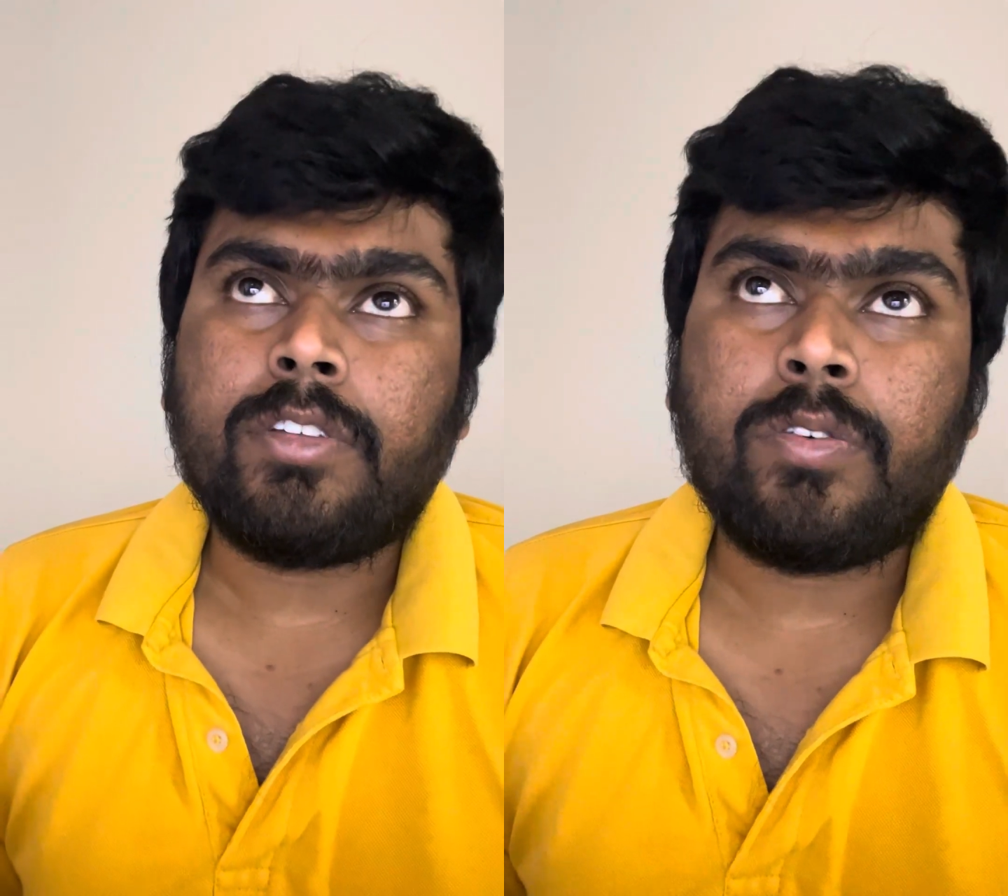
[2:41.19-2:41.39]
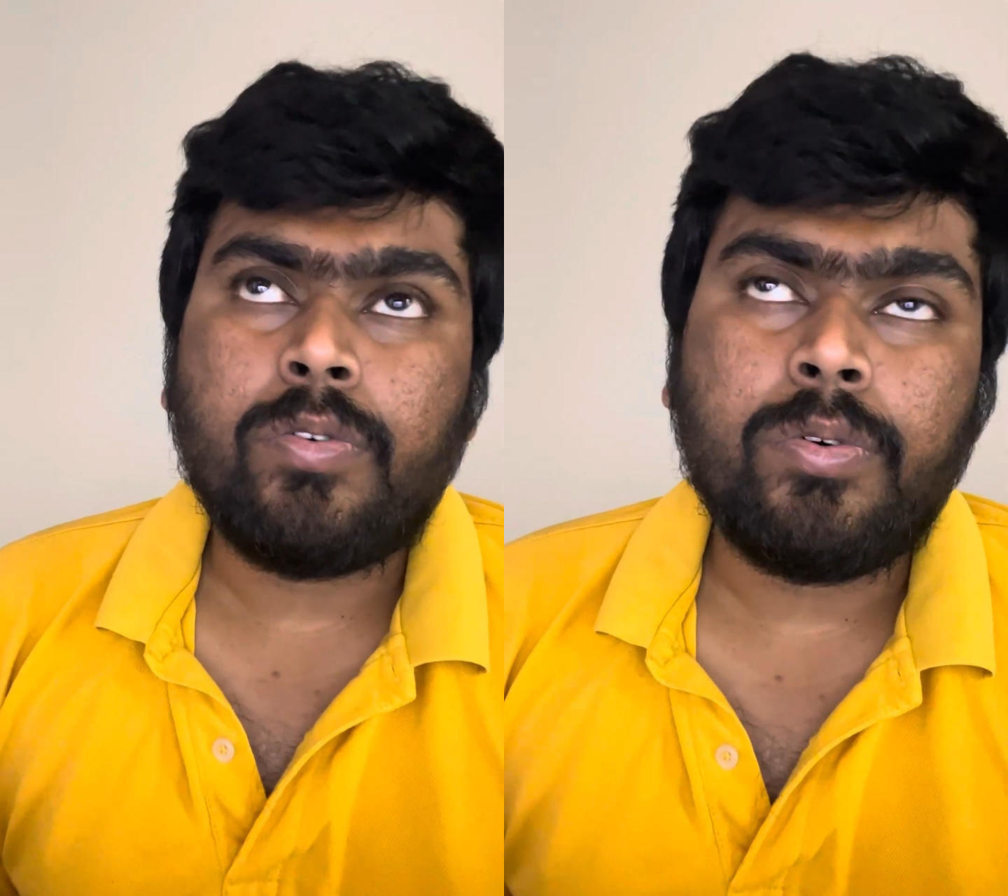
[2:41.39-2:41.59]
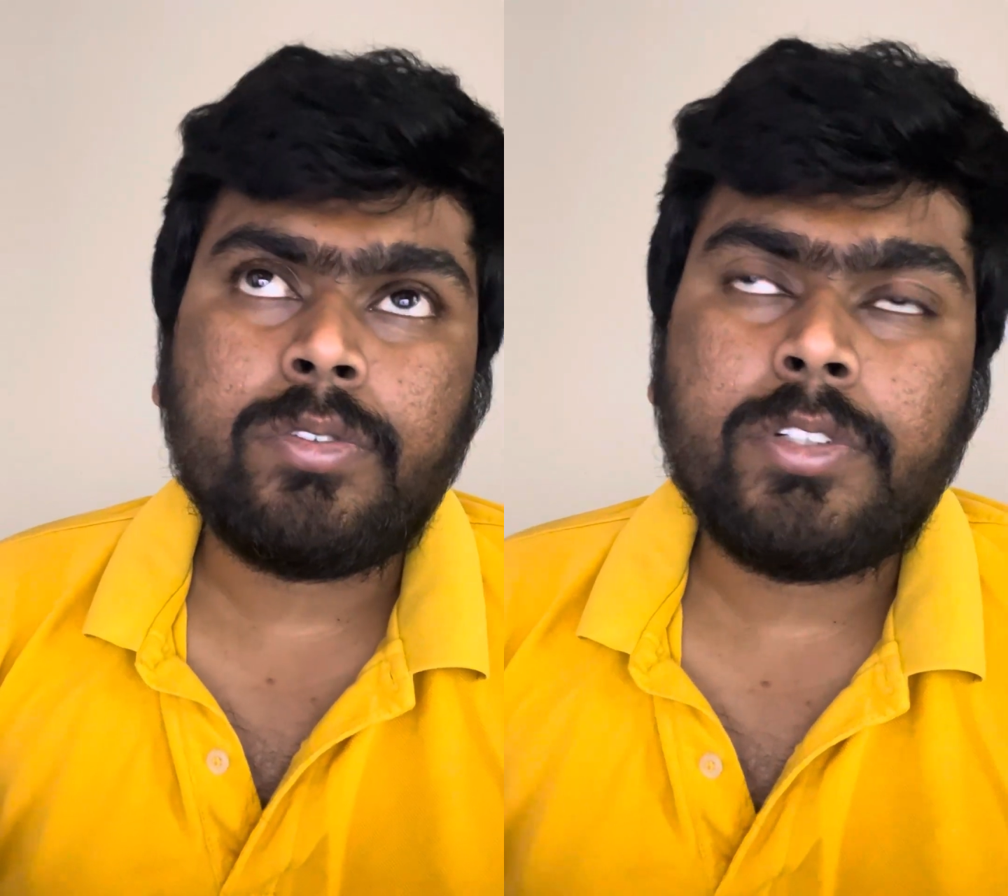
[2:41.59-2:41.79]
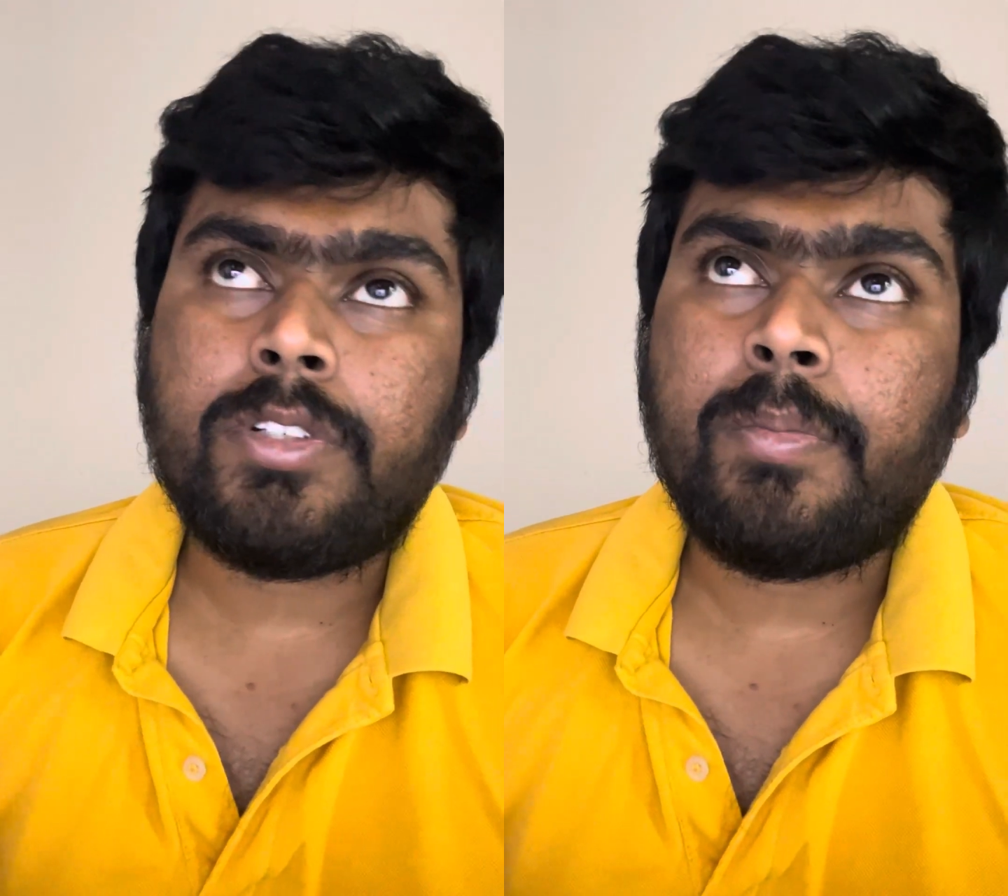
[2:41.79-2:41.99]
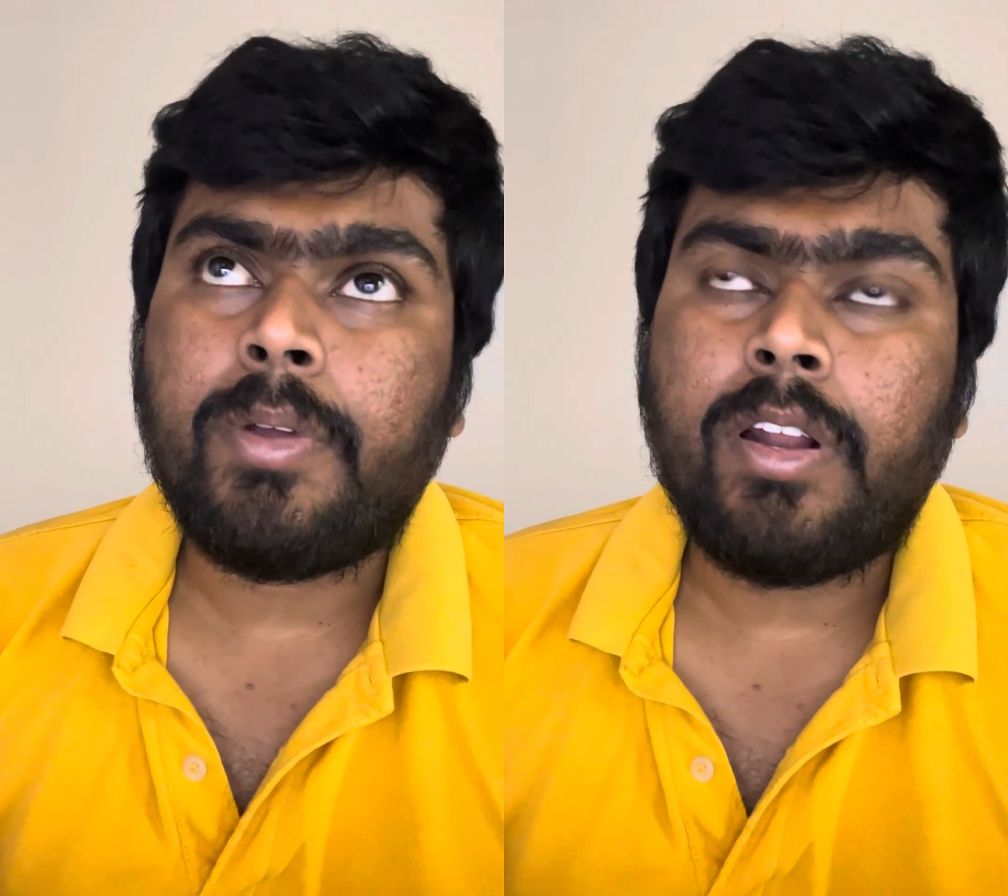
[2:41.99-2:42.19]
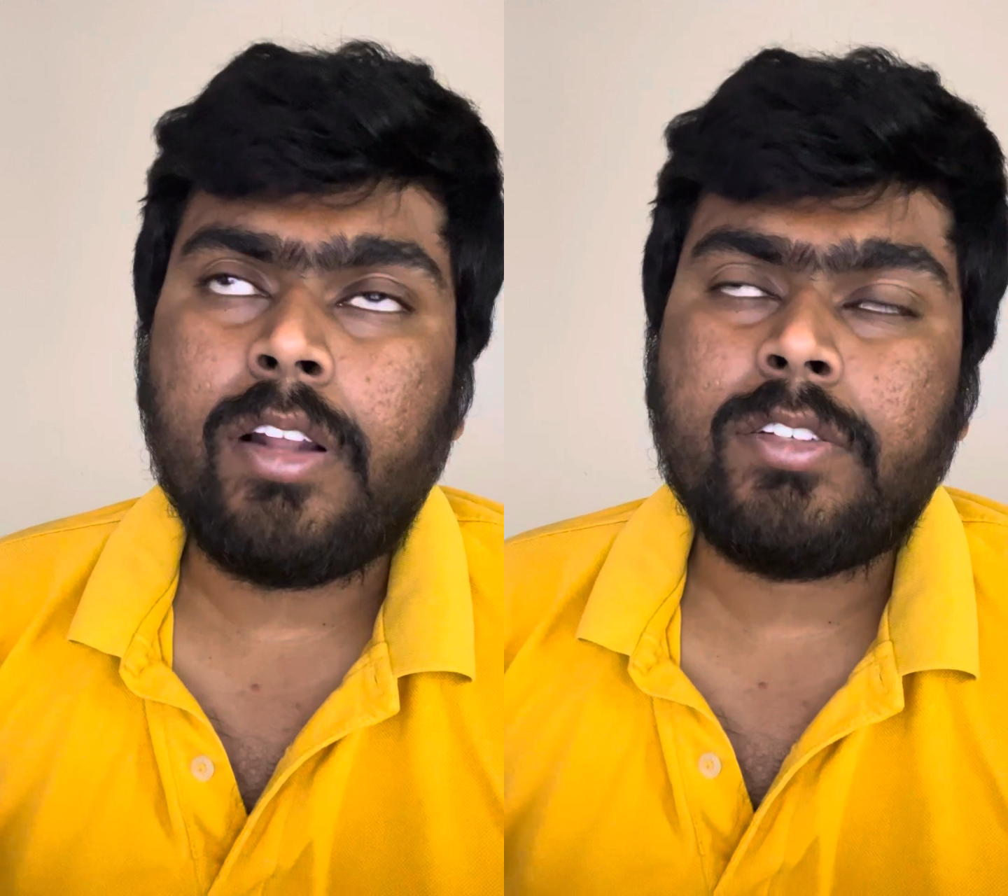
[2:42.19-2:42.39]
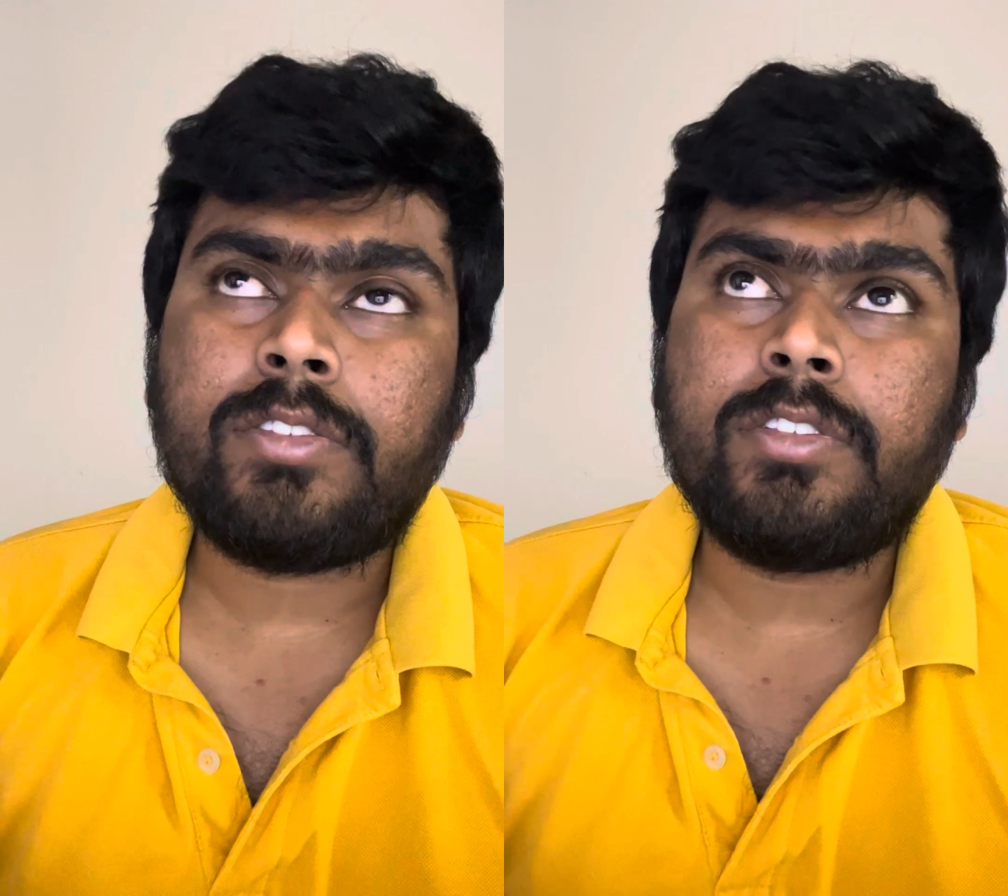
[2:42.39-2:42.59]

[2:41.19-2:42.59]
the course system analysis,